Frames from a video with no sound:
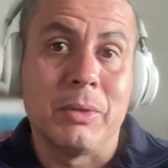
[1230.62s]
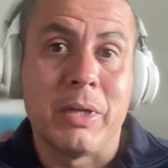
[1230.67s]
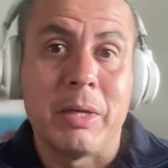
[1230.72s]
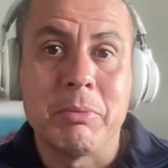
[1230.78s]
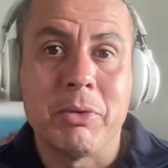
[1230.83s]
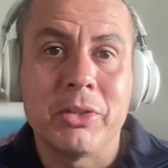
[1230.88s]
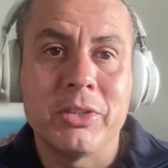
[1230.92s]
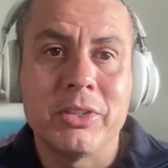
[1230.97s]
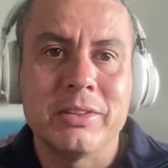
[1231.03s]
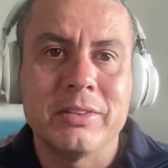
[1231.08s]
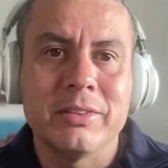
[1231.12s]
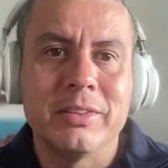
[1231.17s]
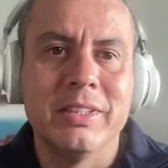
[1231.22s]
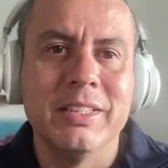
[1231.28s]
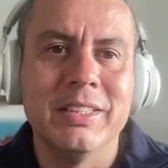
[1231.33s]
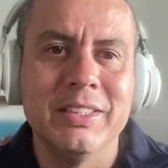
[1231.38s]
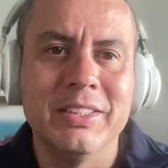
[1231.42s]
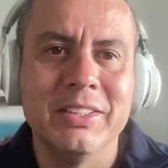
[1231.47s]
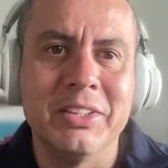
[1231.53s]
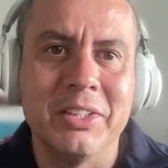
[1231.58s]
why bother?
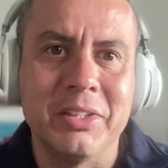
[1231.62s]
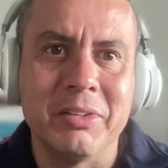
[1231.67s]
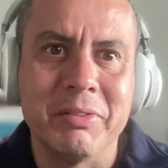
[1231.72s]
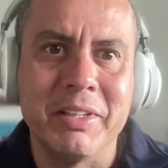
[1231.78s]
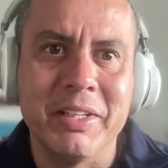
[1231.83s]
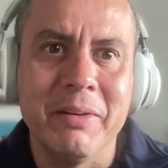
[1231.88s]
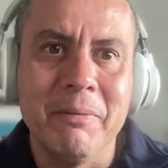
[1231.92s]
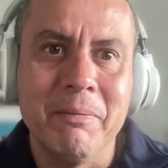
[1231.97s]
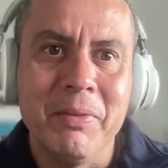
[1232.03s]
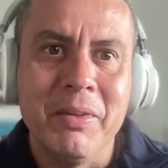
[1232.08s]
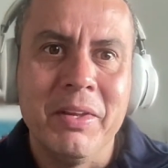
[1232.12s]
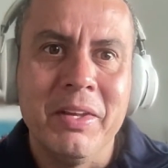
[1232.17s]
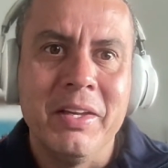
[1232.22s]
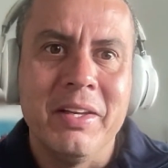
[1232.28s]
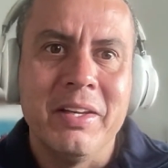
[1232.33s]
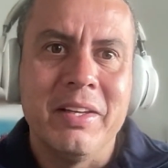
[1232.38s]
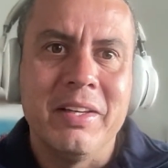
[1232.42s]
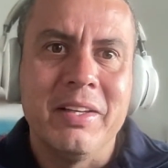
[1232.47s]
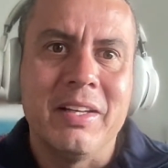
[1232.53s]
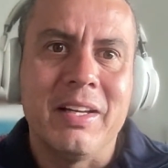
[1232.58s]
You know what I mean?
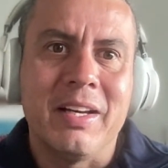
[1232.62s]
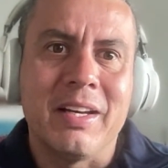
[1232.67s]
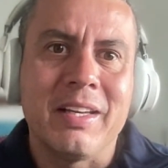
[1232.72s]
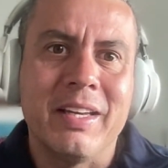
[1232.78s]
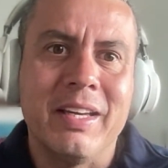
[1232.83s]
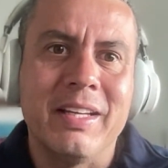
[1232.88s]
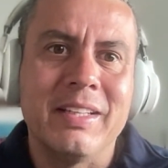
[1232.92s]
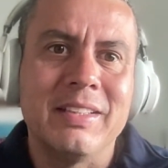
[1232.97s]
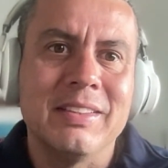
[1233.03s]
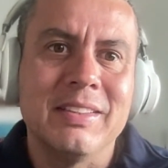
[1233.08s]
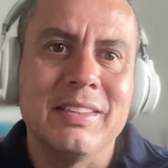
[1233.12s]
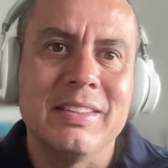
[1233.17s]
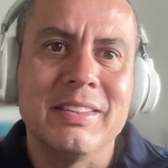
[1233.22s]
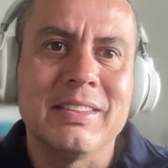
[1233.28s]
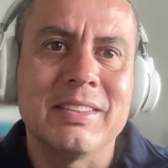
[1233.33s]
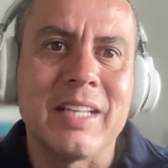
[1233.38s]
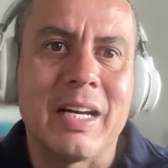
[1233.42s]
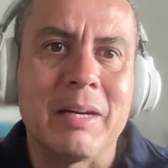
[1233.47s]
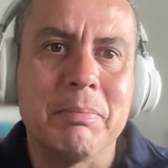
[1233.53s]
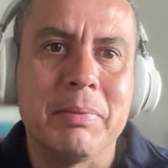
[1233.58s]
Again,
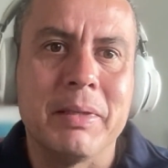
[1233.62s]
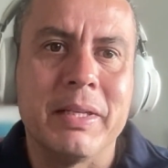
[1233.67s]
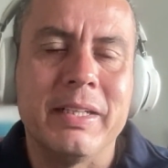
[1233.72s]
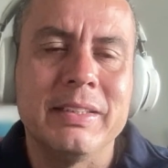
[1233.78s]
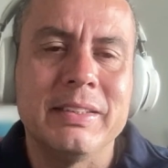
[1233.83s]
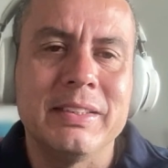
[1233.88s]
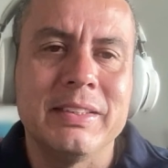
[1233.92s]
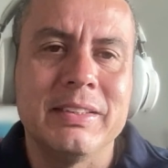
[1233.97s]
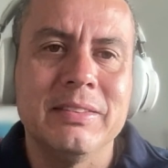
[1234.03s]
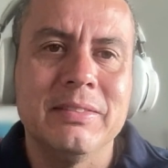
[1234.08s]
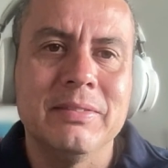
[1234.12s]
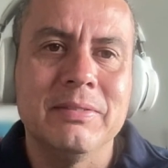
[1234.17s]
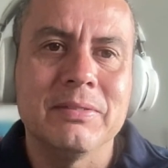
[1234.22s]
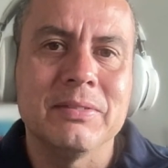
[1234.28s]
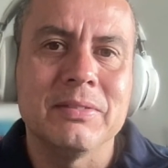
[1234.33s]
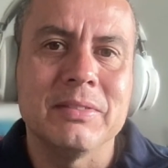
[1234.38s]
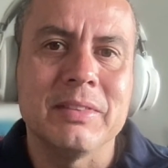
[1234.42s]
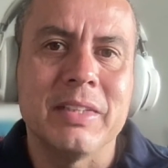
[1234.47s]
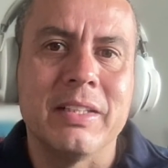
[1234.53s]
stop planting,